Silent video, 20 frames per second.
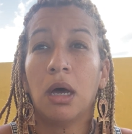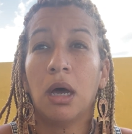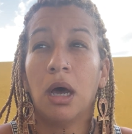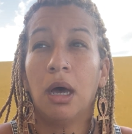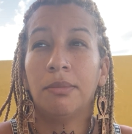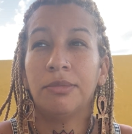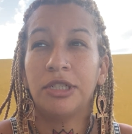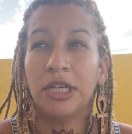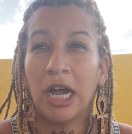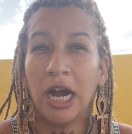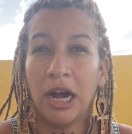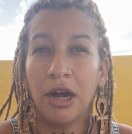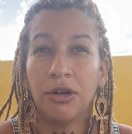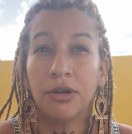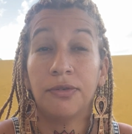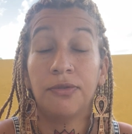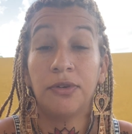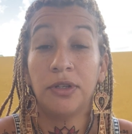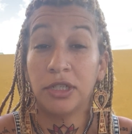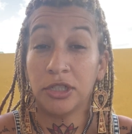I'm tired
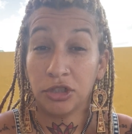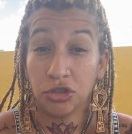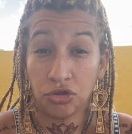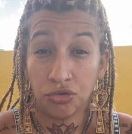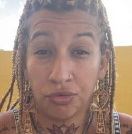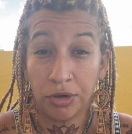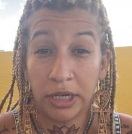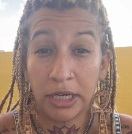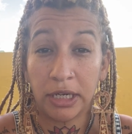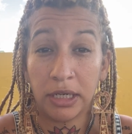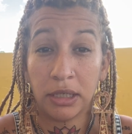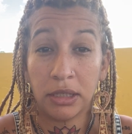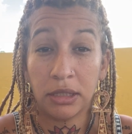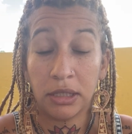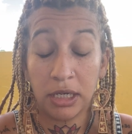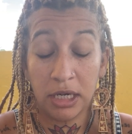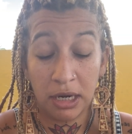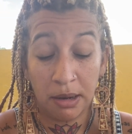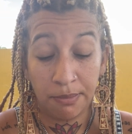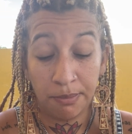of feeling drained,
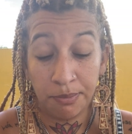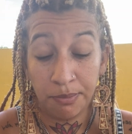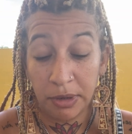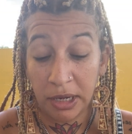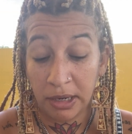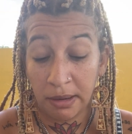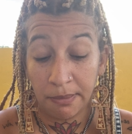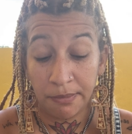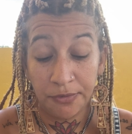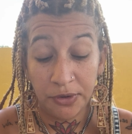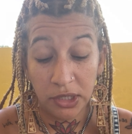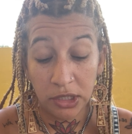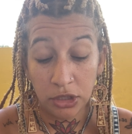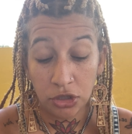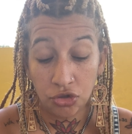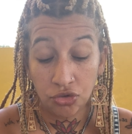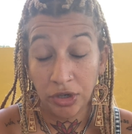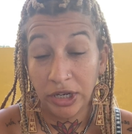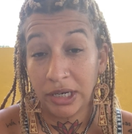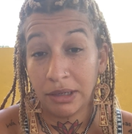and I'm feeling
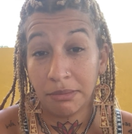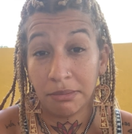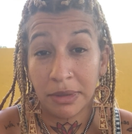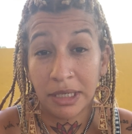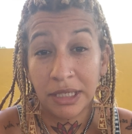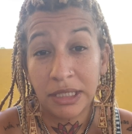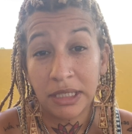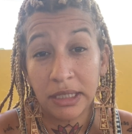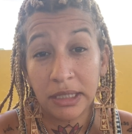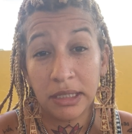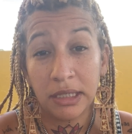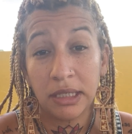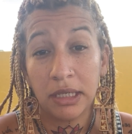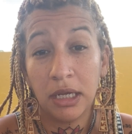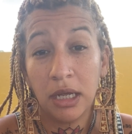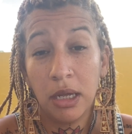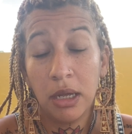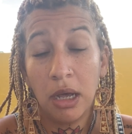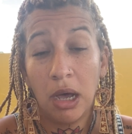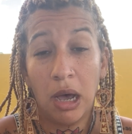drained mentally,
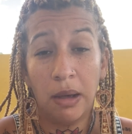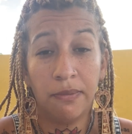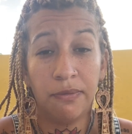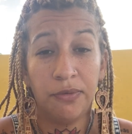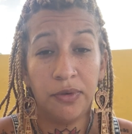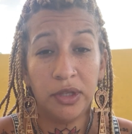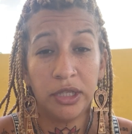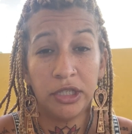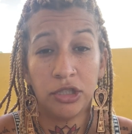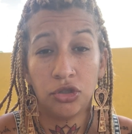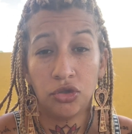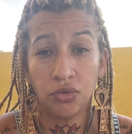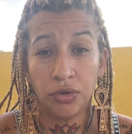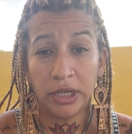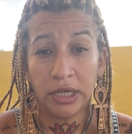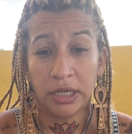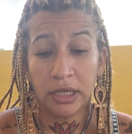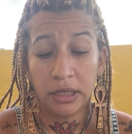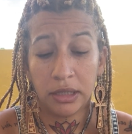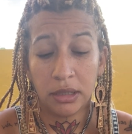I'm feeling
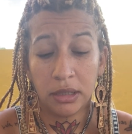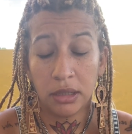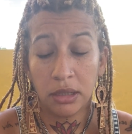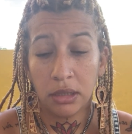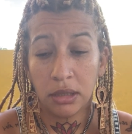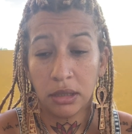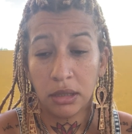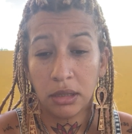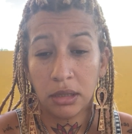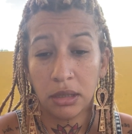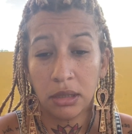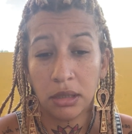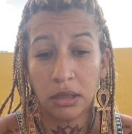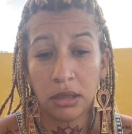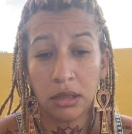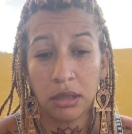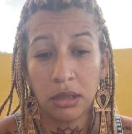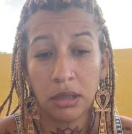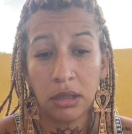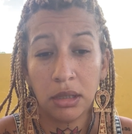drained
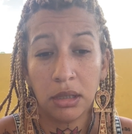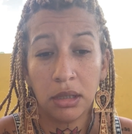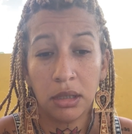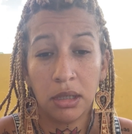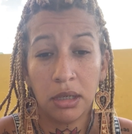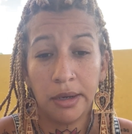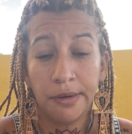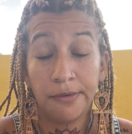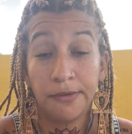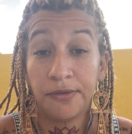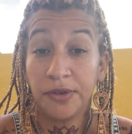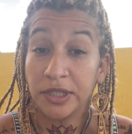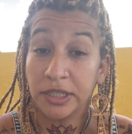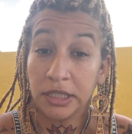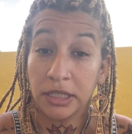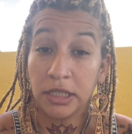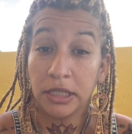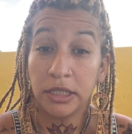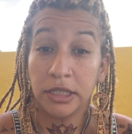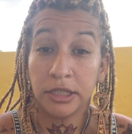
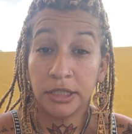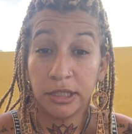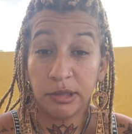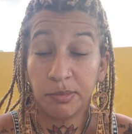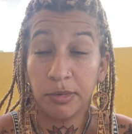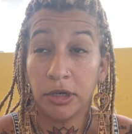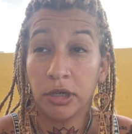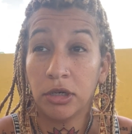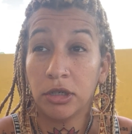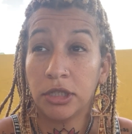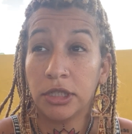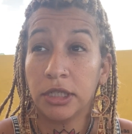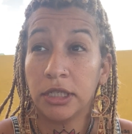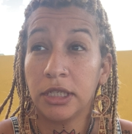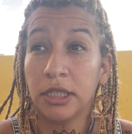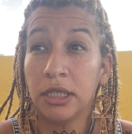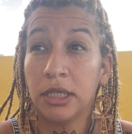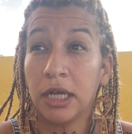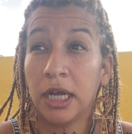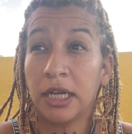physically and
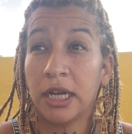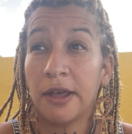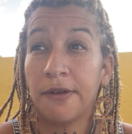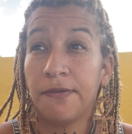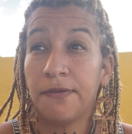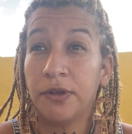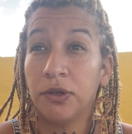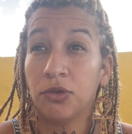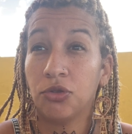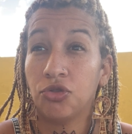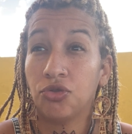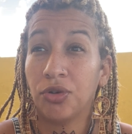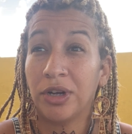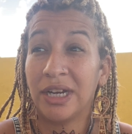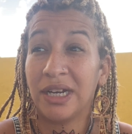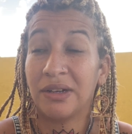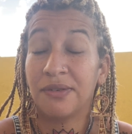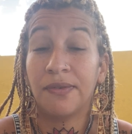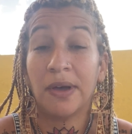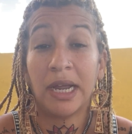spiritually, and I feel
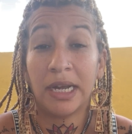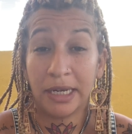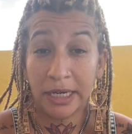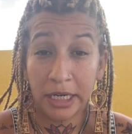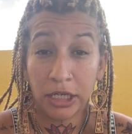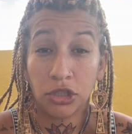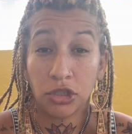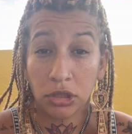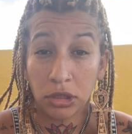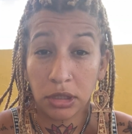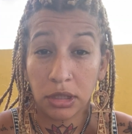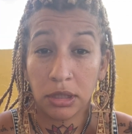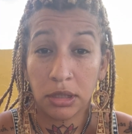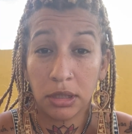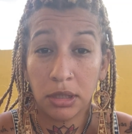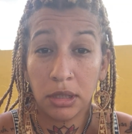drained financially